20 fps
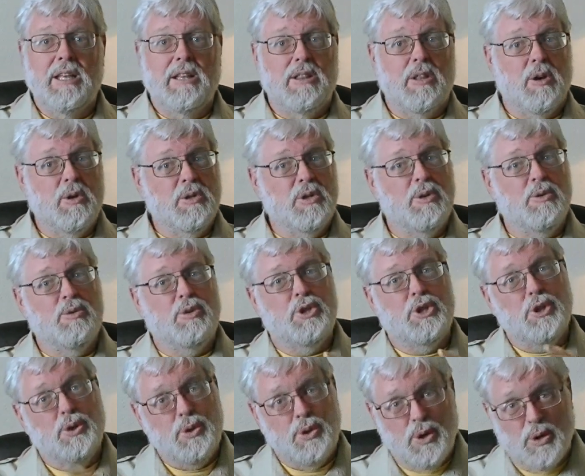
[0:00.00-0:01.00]
Those who
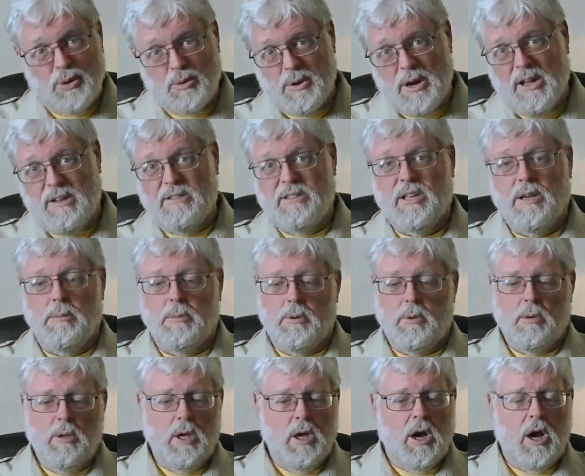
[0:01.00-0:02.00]
do go to
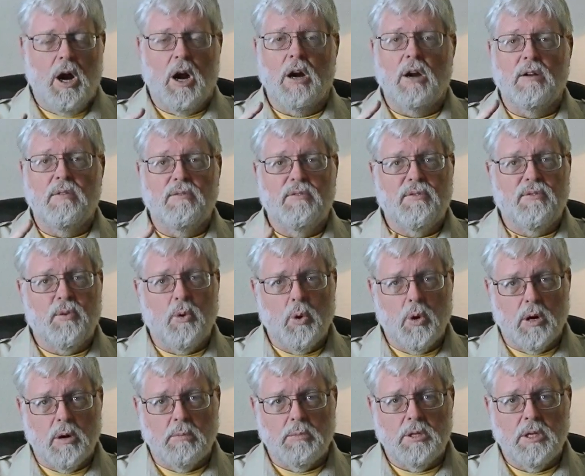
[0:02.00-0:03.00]
roundtable are
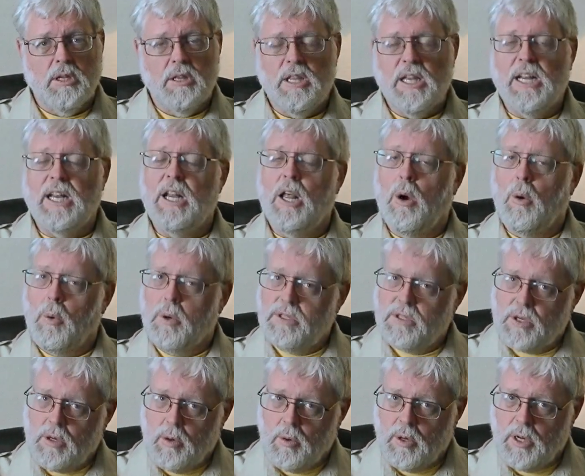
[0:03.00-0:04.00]
informed. They know
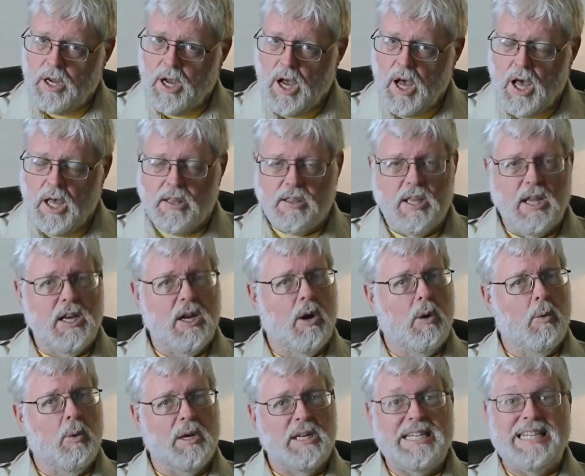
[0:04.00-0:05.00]
what's going on. They know
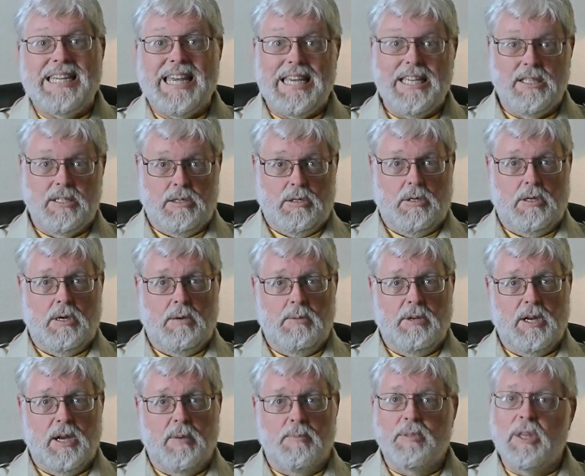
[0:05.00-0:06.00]
what dates are
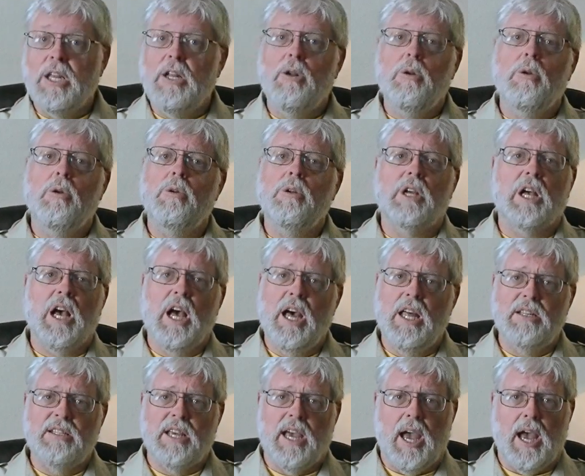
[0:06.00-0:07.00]
coming up. They know who to
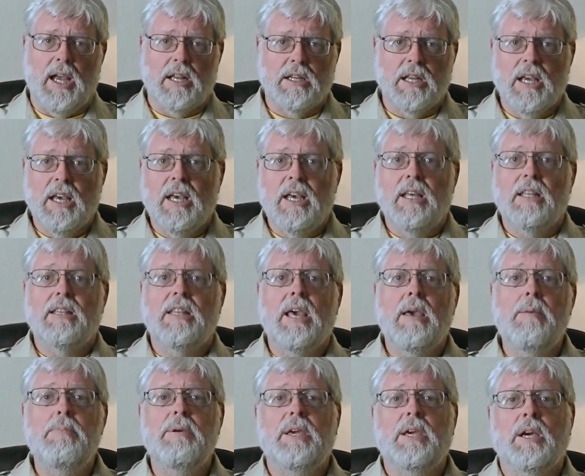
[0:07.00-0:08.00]
contact.
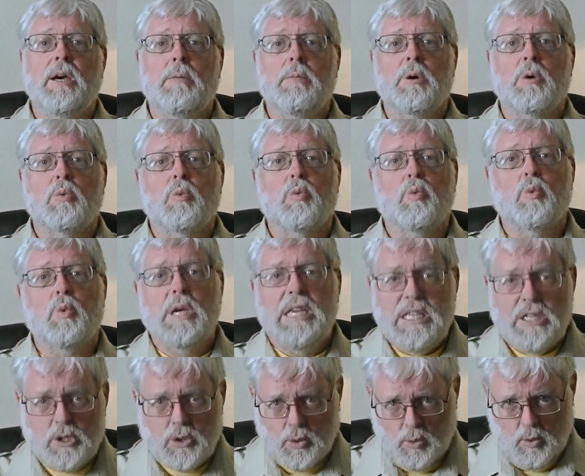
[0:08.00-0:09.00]
They become a
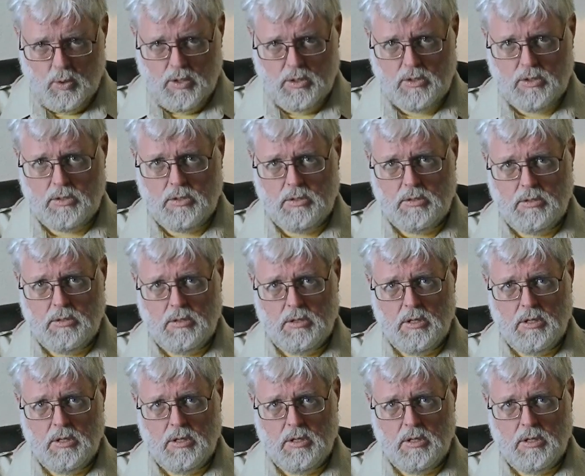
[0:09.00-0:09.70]
resource